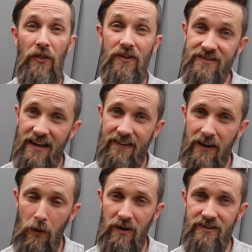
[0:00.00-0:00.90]
The second
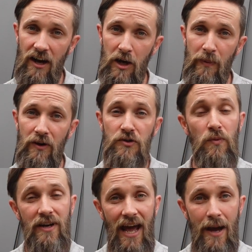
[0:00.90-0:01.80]
thing I wanna talk about is
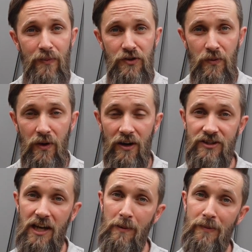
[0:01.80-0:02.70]
what happens when you
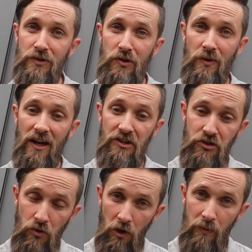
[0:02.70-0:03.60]
actually come up to a
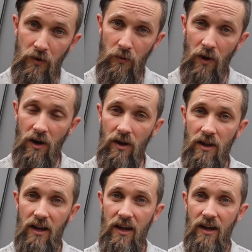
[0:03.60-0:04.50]
dormer
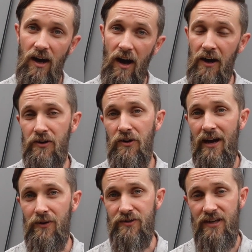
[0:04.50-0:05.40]
wall on your
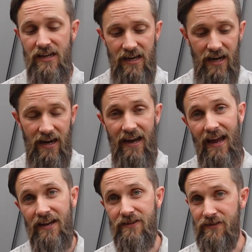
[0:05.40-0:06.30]
house. Uh,
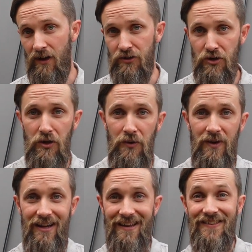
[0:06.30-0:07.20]
and I'll show you.
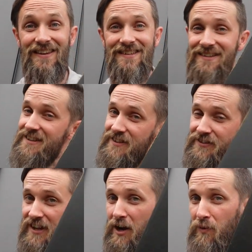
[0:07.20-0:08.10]
This is the
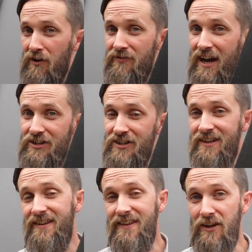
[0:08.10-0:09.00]
sidewall flashing
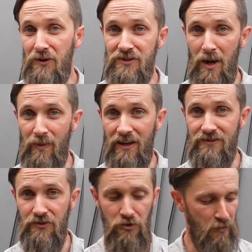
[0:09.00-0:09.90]
that goes up
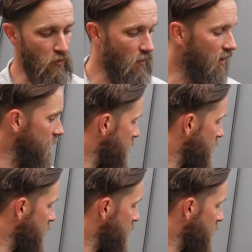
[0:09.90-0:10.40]
against the dormer wall.